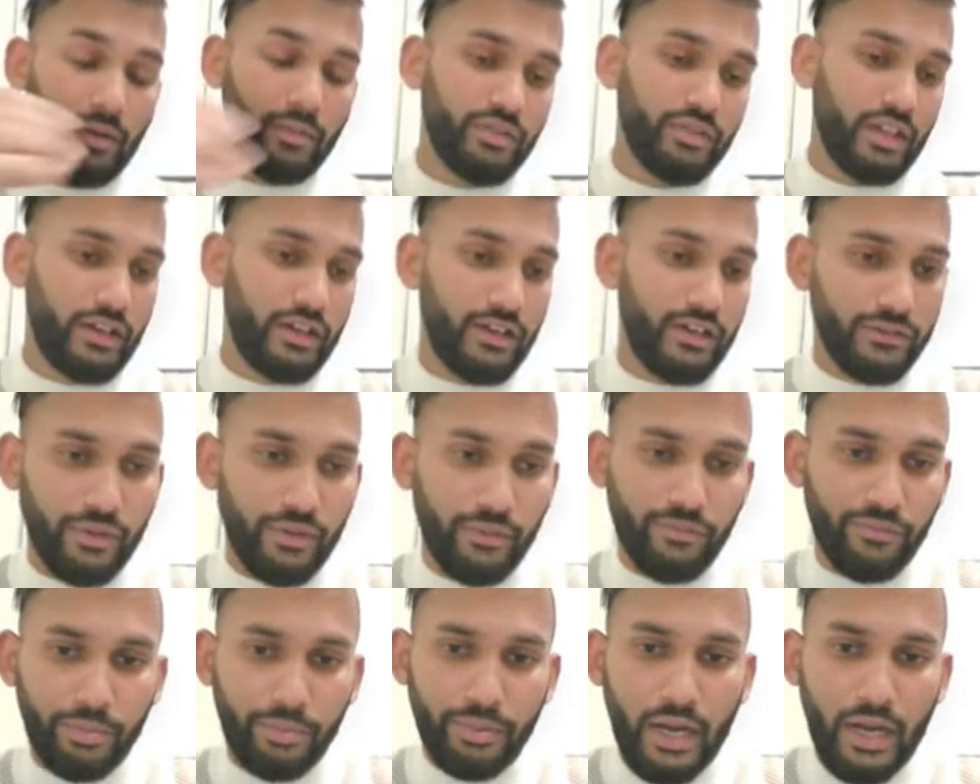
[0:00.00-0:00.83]

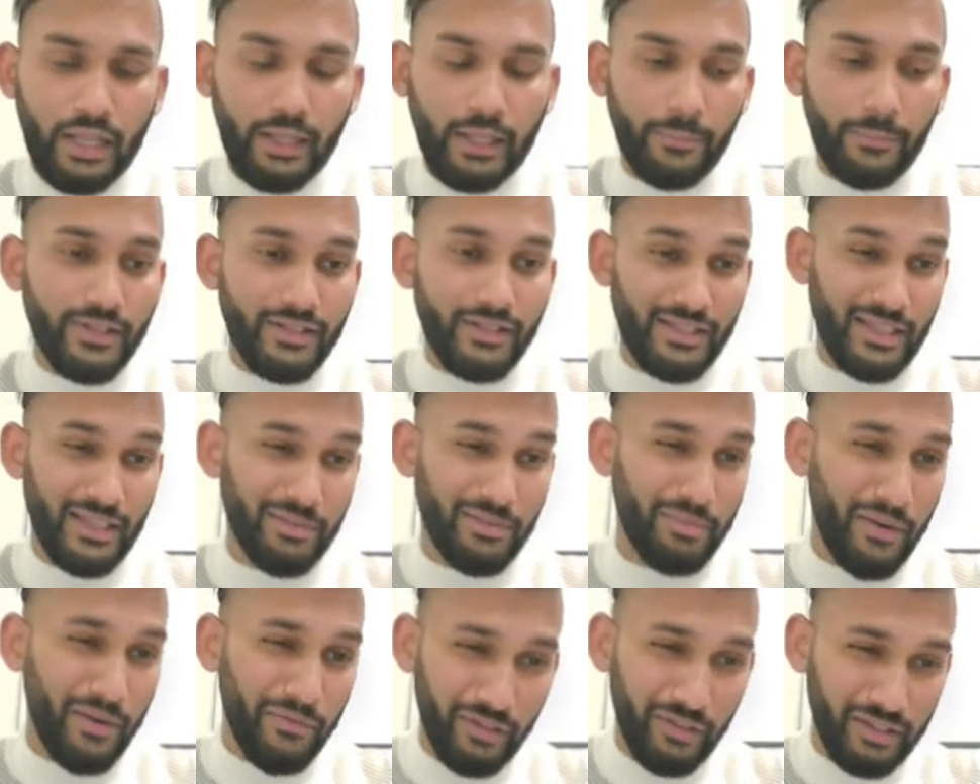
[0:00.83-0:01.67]
different problems such as
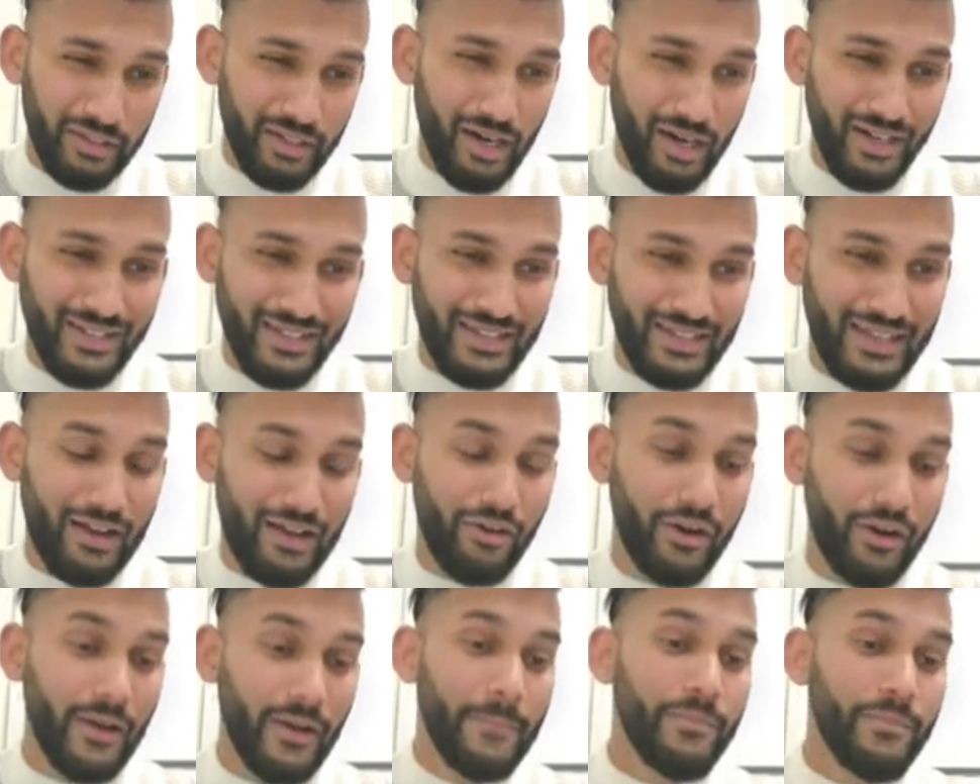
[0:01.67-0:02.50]
muffled heart
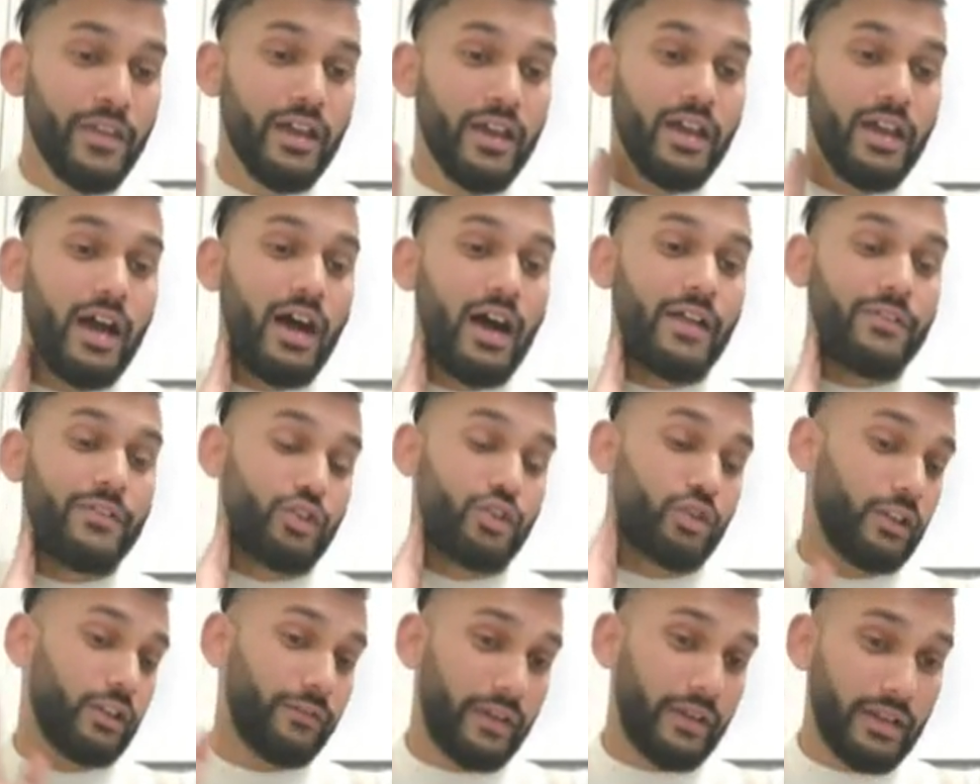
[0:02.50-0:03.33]
sound,
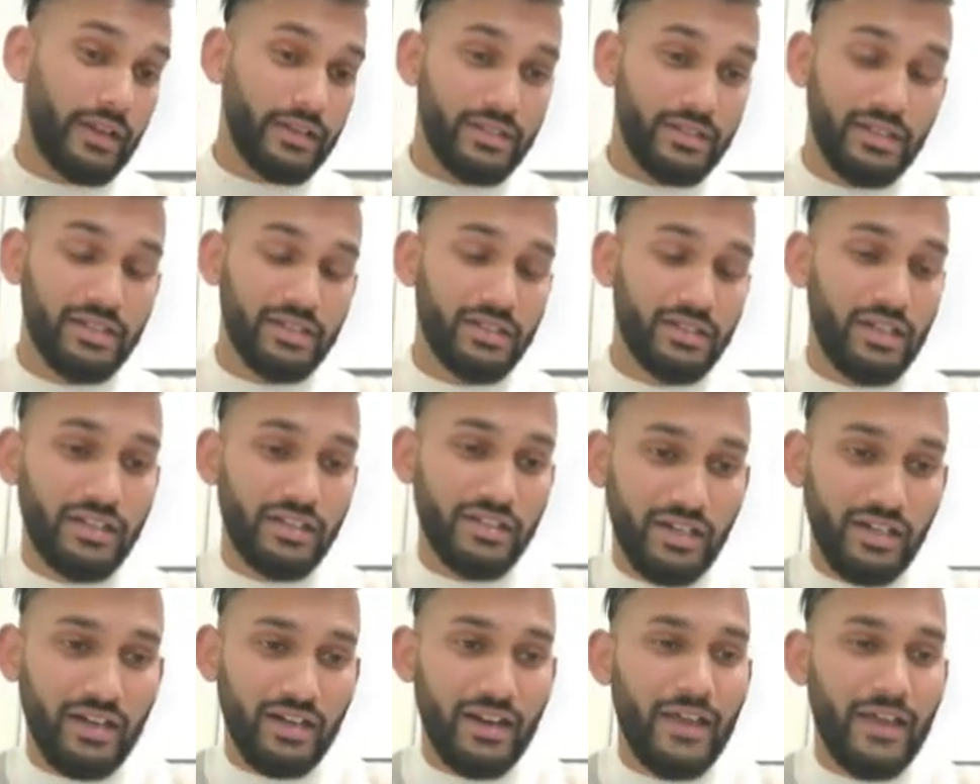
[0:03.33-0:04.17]
jugular venous
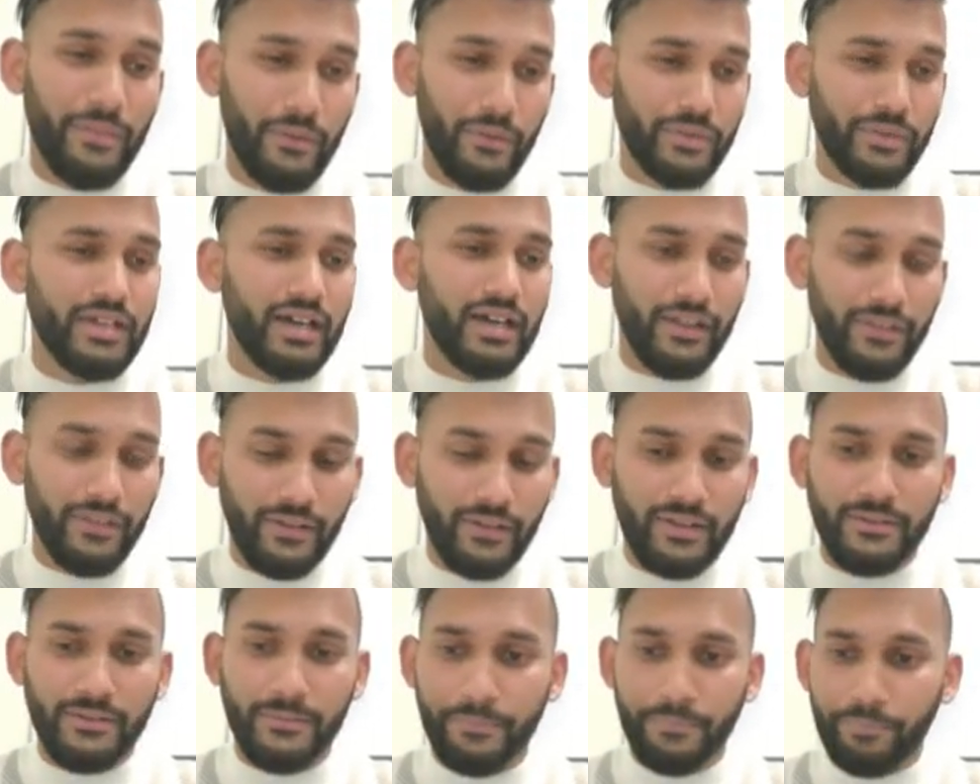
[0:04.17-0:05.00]
distension, and those kind of
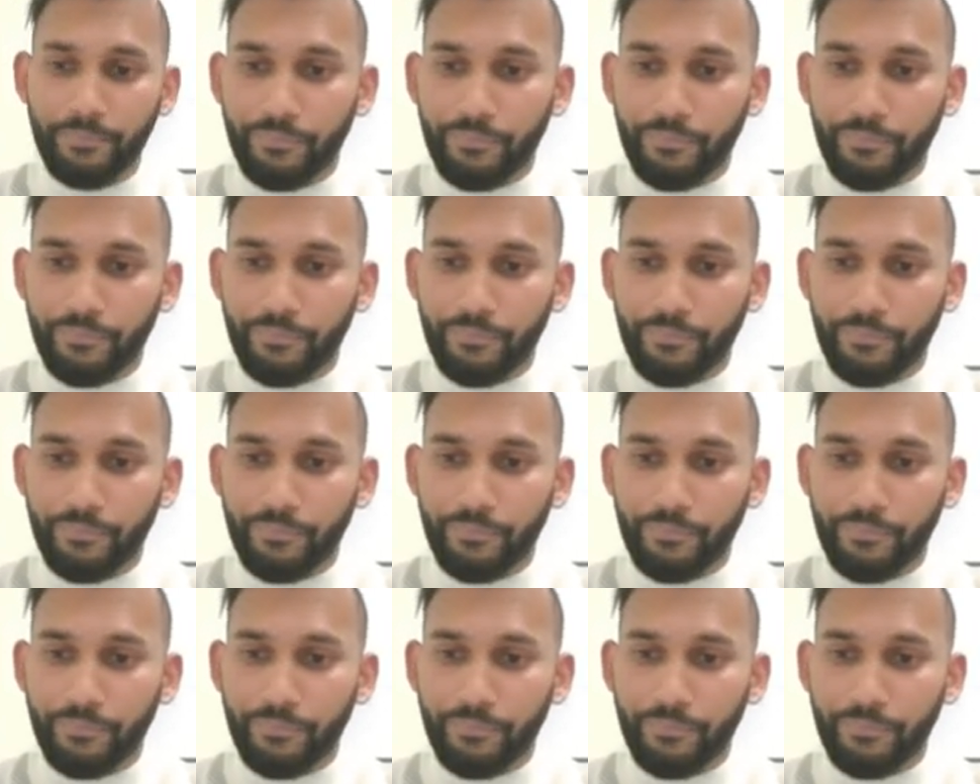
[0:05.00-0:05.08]
things.